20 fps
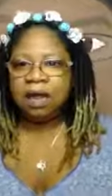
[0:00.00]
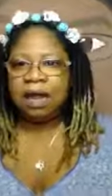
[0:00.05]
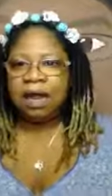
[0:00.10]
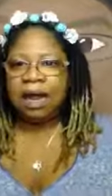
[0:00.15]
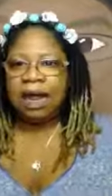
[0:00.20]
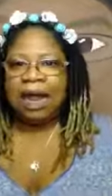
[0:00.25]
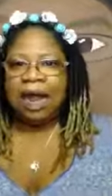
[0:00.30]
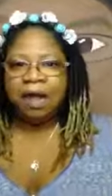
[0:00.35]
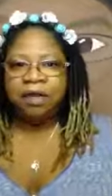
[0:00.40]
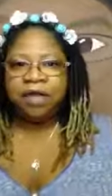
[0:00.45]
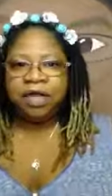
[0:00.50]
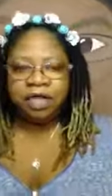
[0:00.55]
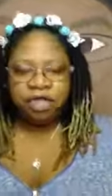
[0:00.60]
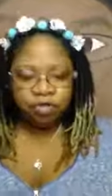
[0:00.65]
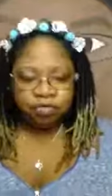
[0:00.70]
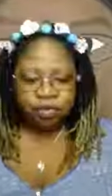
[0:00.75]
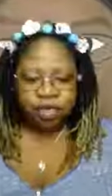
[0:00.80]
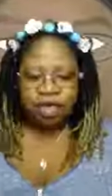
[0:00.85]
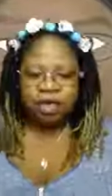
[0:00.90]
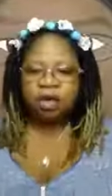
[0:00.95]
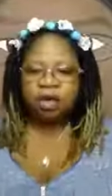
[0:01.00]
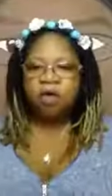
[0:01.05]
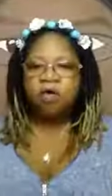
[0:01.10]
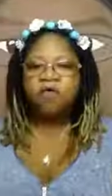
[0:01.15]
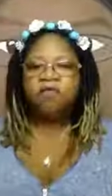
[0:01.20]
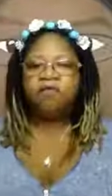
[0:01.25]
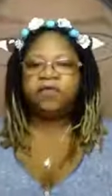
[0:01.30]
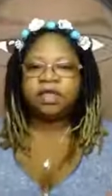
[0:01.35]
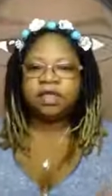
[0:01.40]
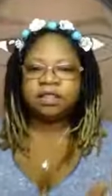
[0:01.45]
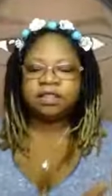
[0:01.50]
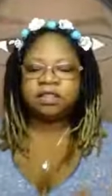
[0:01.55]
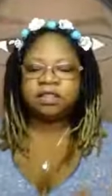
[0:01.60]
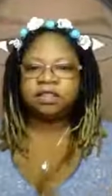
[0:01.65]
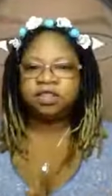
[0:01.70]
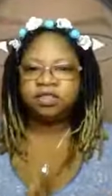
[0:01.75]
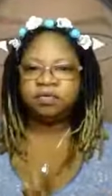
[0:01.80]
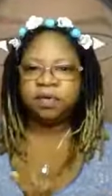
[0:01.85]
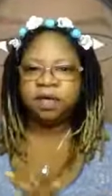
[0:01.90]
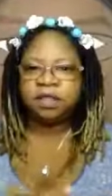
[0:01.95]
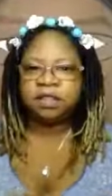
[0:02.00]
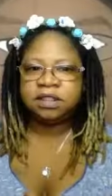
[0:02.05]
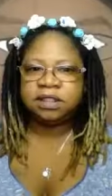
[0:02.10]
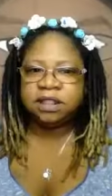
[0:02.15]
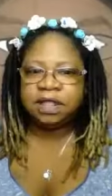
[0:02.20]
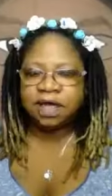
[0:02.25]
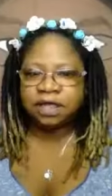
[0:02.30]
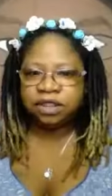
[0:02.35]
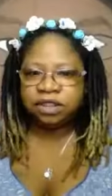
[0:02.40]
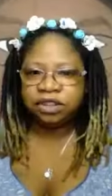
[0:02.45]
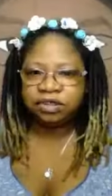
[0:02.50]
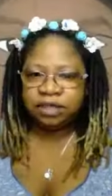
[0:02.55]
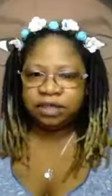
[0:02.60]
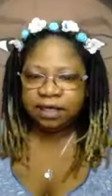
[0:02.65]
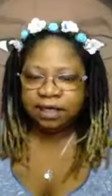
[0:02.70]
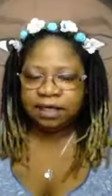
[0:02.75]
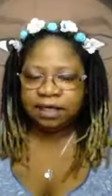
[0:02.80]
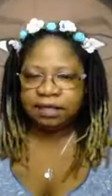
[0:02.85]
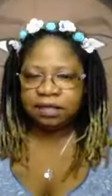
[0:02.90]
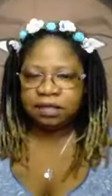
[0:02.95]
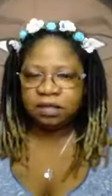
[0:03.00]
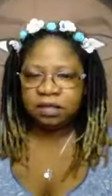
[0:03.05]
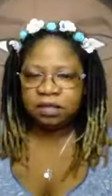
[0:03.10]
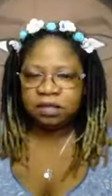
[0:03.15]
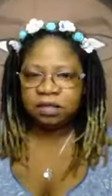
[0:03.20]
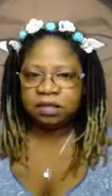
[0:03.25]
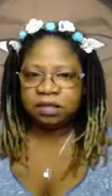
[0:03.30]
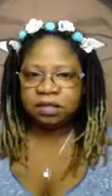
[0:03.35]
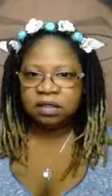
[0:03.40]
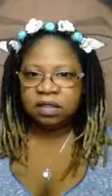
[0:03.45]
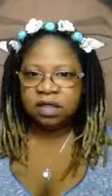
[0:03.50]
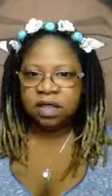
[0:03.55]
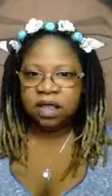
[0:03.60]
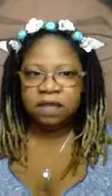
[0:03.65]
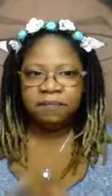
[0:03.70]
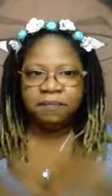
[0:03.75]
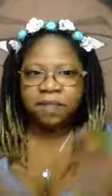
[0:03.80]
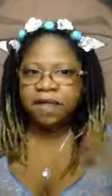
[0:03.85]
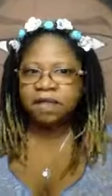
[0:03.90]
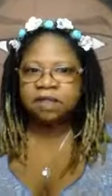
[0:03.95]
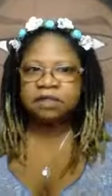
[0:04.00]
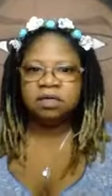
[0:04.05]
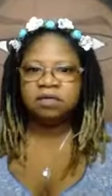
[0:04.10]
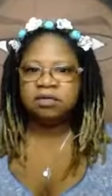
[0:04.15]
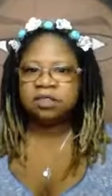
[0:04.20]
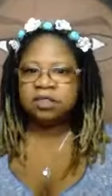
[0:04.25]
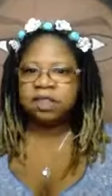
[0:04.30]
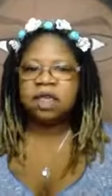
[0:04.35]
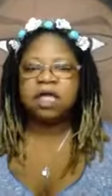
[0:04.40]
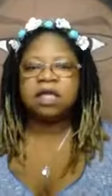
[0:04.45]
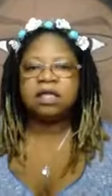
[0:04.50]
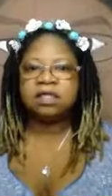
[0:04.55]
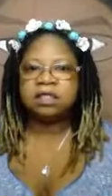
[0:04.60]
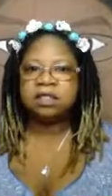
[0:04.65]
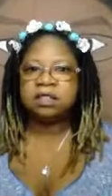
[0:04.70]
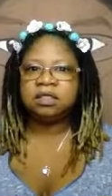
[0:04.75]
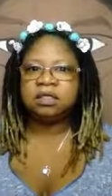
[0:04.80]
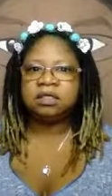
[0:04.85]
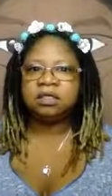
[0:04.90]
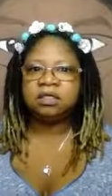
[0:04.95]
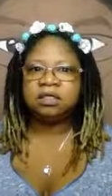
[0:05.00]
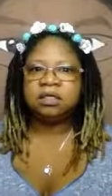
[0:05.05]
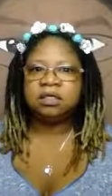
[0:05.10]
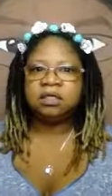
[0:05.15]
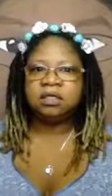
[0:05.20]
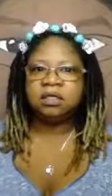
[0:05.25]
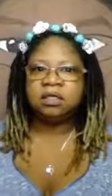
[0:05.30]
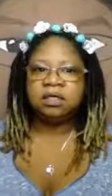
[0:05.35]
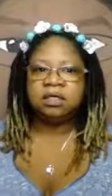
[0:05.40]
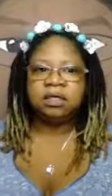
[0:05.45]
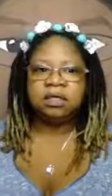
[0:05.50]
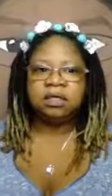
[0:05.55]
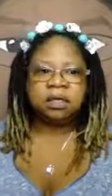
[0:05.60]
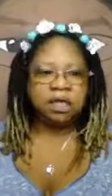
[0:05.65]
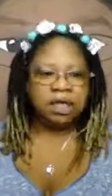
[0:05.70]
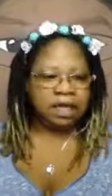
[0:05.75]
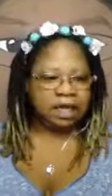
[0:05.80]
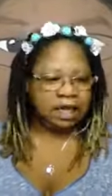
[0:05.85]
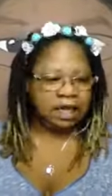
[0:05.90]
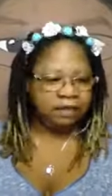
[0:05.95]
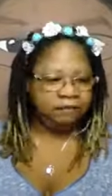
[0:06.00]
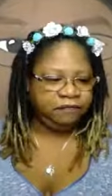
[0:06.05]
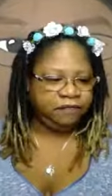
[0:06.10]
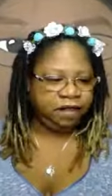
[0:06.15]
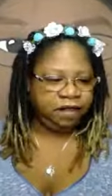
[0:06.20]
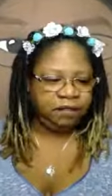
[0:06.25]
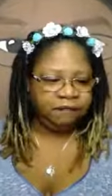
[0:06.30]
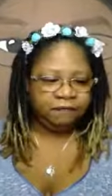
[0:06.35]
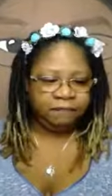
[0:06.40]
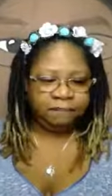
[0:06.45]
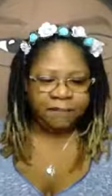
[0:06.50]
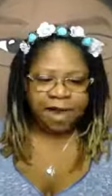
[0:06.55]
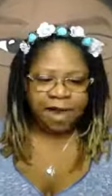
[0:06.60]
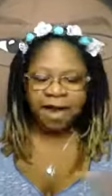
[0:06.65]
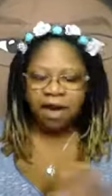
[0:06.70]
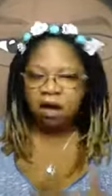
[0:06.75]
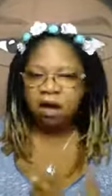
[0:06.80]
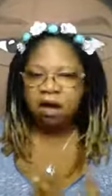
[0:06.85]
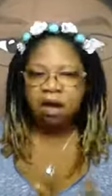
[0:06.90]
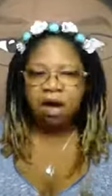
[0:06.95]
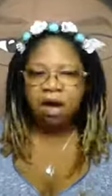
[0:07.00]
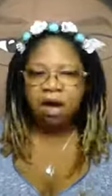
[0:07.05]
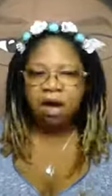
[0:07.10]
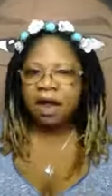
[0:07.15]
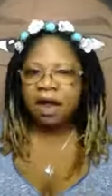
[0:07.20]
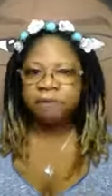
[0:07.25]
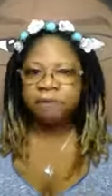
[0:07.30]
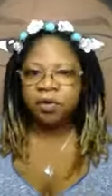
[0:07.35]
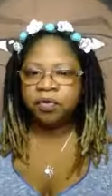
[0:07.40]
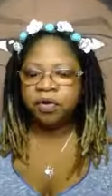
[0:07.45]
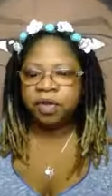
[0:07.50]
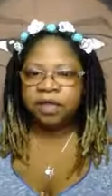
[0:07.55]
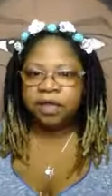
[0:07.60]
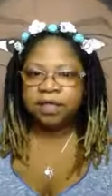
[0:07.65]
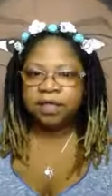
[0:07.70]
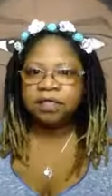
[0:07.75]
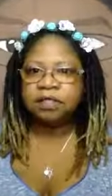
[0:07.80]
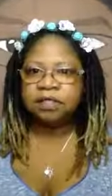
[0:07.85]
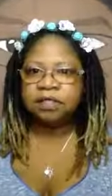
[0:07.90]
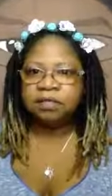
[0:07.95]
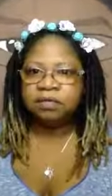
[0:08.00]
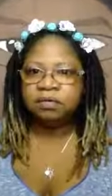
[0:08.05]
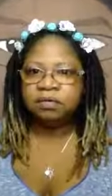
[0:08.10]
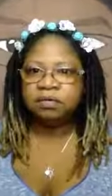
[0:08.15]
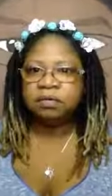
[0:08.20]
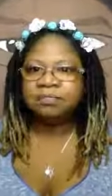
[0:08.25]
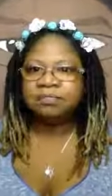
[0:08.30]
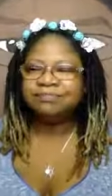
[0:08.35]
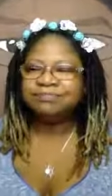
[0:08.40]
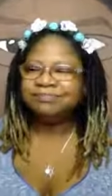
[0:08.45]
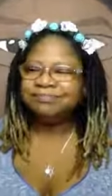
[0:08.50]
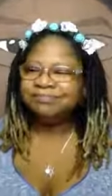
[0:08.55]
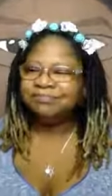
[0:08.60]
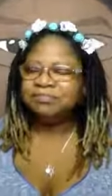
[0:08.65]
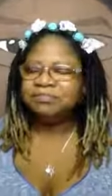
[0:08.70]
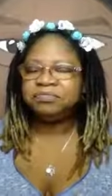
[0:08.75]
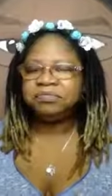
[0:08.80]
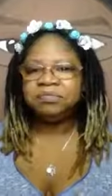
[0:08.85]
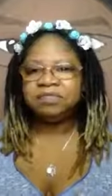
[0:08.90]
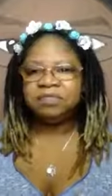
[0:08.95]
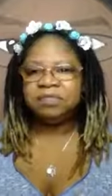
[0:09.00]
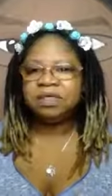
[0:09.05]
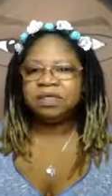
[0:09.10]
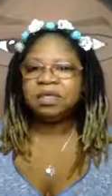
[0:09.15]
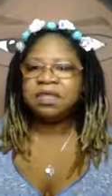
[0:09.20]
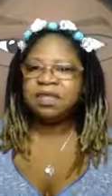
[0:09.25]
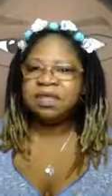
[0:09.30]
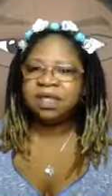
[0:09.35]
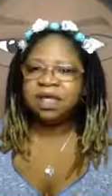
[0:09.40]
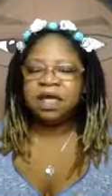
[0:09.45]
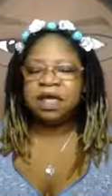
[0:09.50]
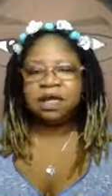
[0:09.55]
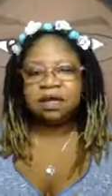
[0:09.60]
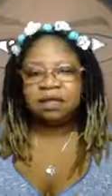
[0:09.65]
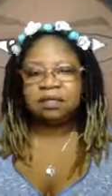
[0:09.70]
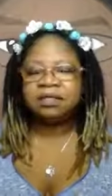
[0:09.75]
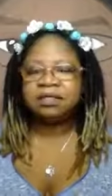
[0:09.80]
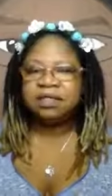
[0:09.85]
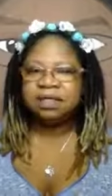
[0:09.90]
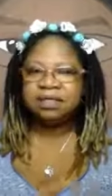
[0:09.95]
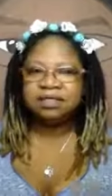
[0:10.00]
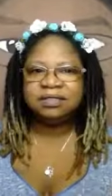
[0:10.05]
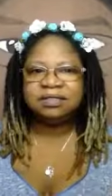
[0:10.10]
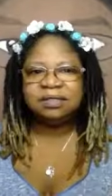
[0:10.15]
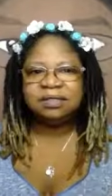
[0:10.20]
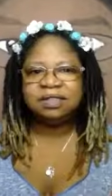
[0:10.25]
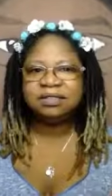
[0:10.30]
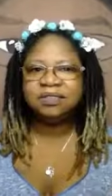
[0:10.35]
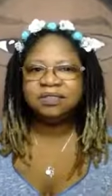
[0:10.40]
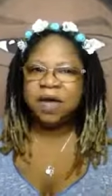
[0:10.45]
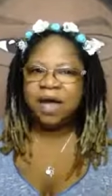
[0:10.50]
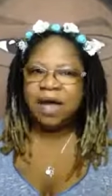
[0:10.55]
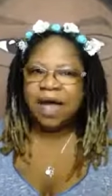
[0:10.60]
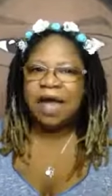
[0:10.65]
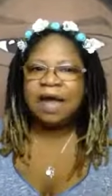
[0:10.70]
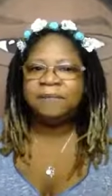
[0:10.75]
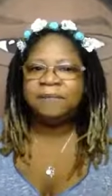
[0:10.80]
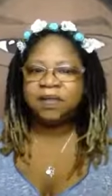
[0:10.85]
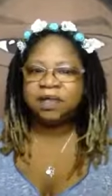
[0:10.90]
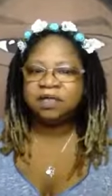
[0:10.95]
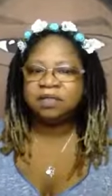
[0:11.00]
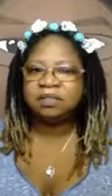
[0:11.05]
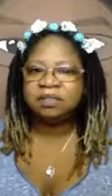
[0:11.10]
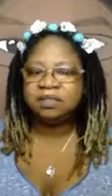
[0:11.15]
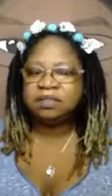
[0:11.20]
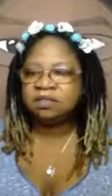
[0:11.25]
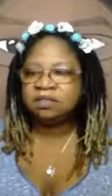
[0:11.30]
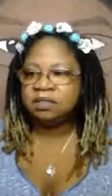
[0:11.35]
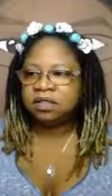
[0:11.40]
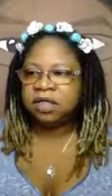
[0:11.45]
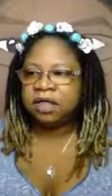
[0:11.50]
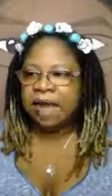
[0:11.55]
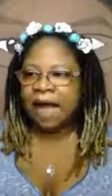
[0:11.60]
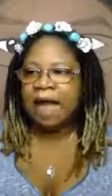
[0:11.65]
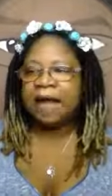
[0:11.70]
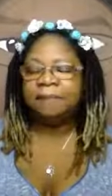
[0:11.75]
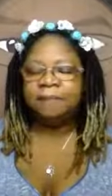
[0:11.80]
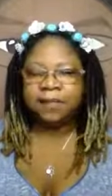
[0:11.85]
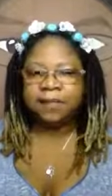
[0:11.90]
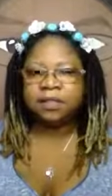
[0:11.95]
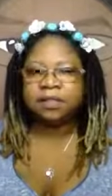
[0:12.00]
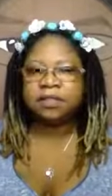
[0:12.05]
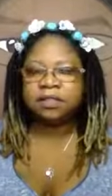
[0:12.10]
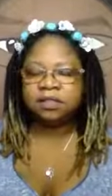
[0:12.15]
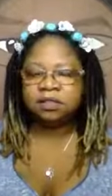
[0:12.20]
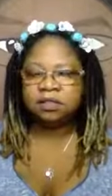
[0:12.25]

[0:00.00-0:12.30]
how can you get over the situation that you're in? It makes no sense. If my car got broken into, yeah, this is what happened. It happened.